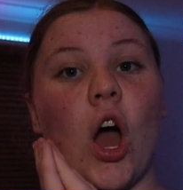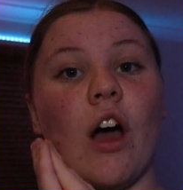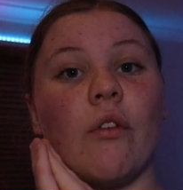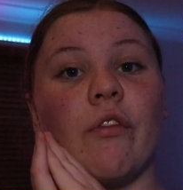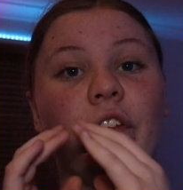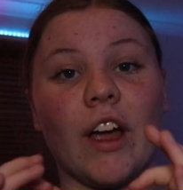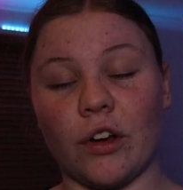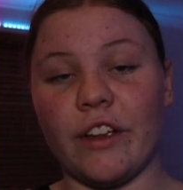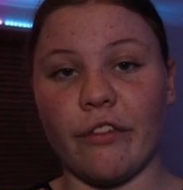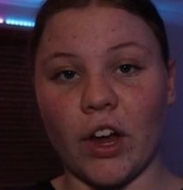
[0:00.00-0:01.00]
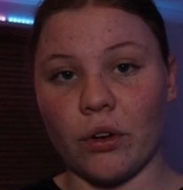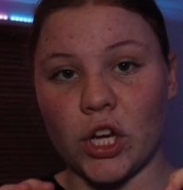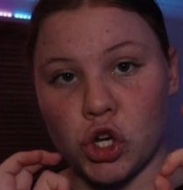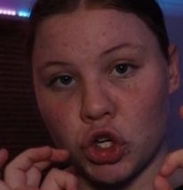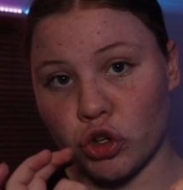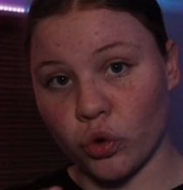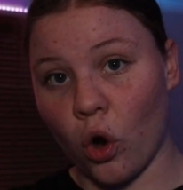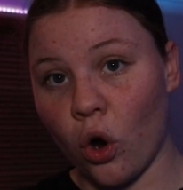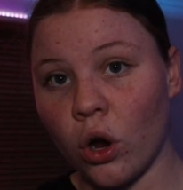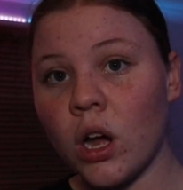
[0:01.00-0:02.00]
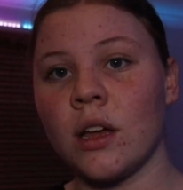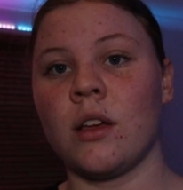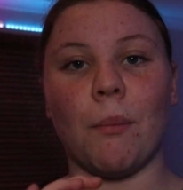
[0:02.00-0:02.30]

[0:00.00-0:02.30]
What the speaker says: a very, very strong